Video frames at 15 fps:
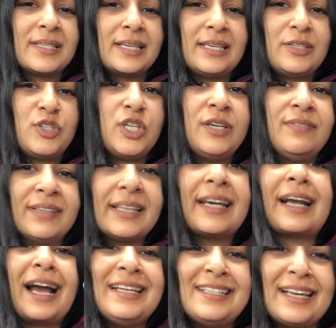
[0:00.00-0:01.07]
she even
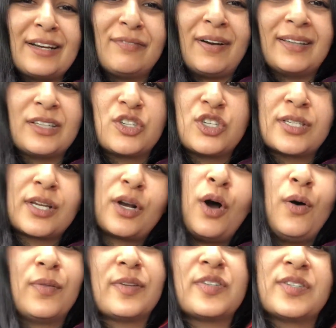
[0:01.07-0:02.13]
like identified it. She's like,
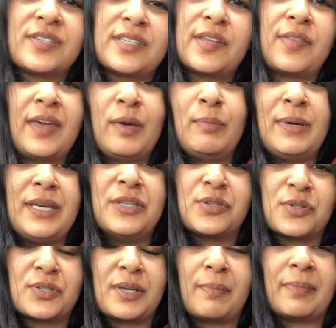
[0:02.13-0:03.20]
"Oh, this is a thing piece
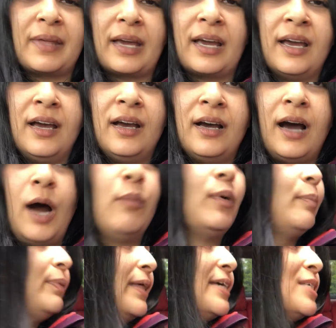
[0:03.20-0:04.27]
or something, a
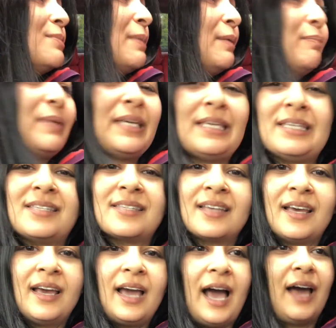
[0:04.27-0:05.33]
replacement piece."
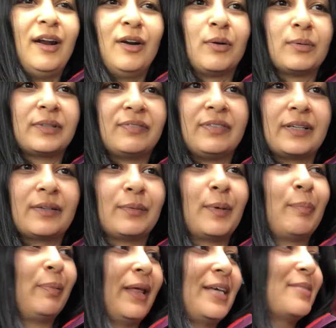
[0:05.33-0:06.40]
I don't know what
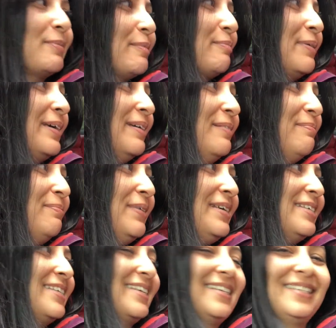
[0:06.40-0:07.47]
replacement
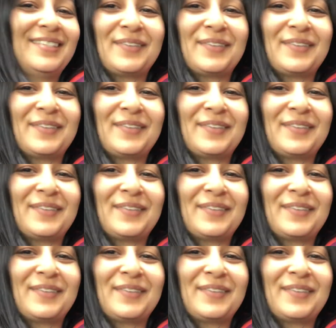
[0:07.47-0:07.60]
pieces.